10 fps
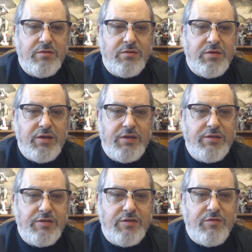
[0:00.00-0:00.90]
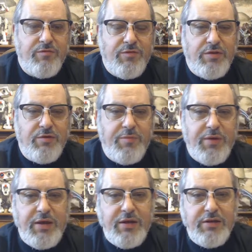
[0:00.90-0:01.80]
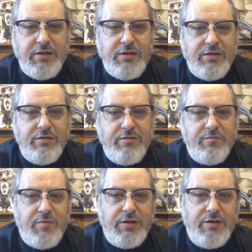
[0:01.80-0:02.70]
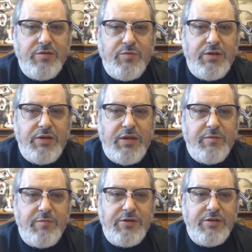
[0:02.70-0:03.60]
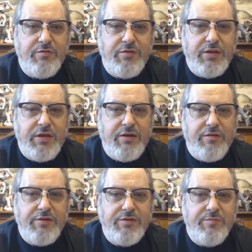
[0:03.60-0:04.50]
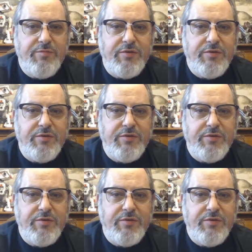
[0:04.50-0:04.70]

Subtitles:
I guess it's the feel no pain and the -1 damage that really carries them.